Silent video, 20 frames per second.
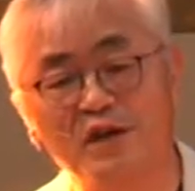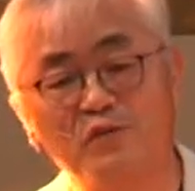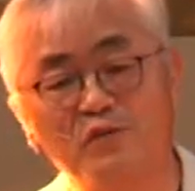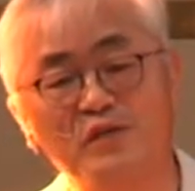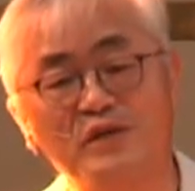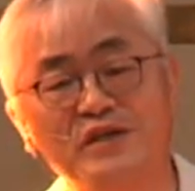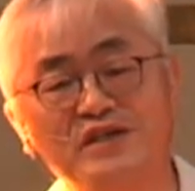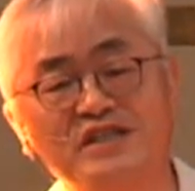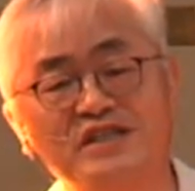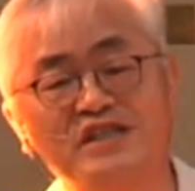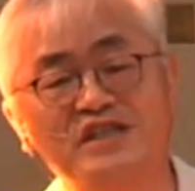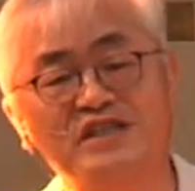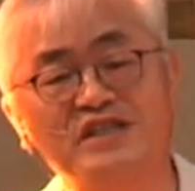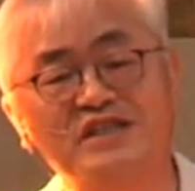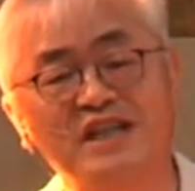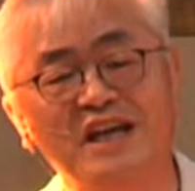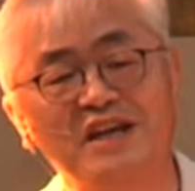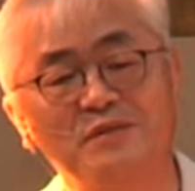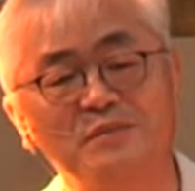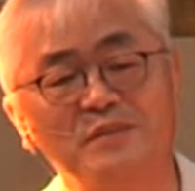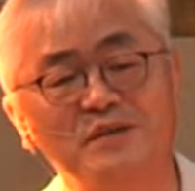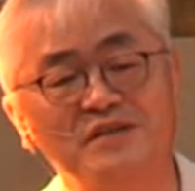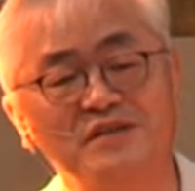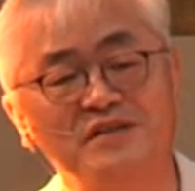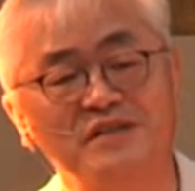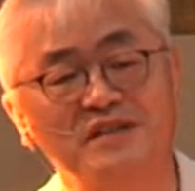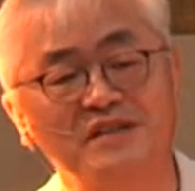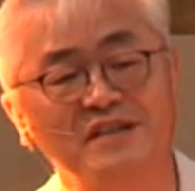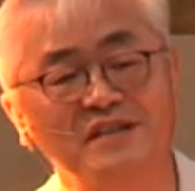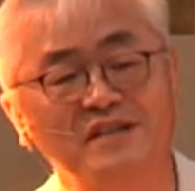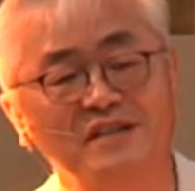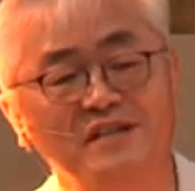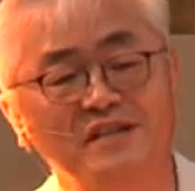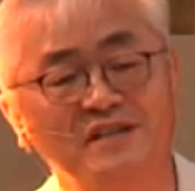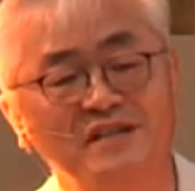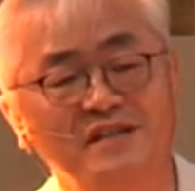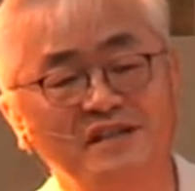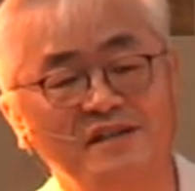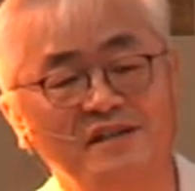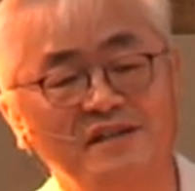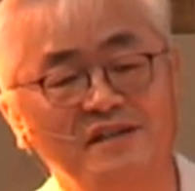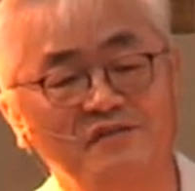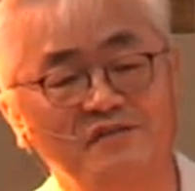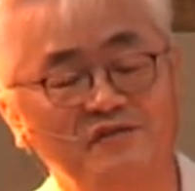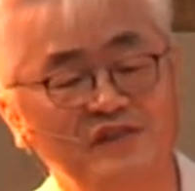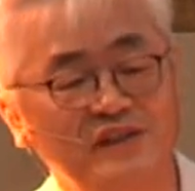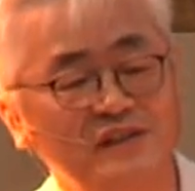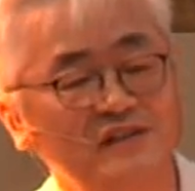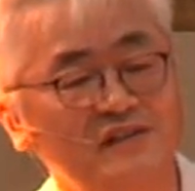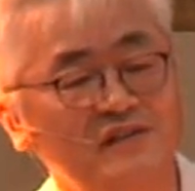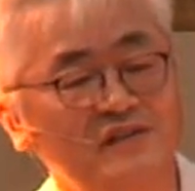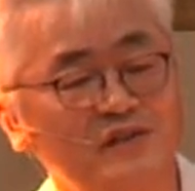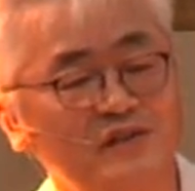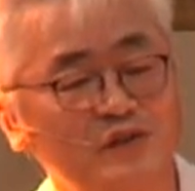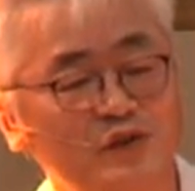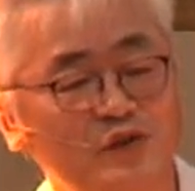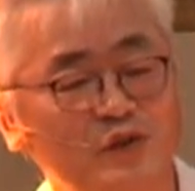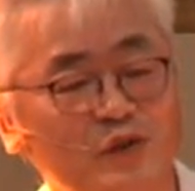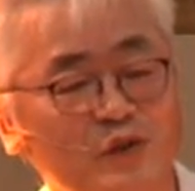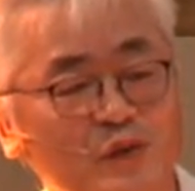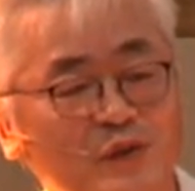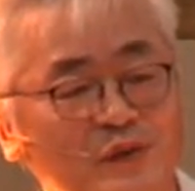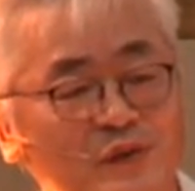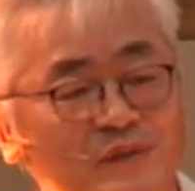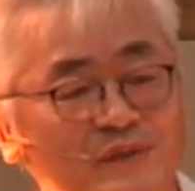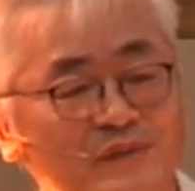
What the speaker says: Which statement feels true?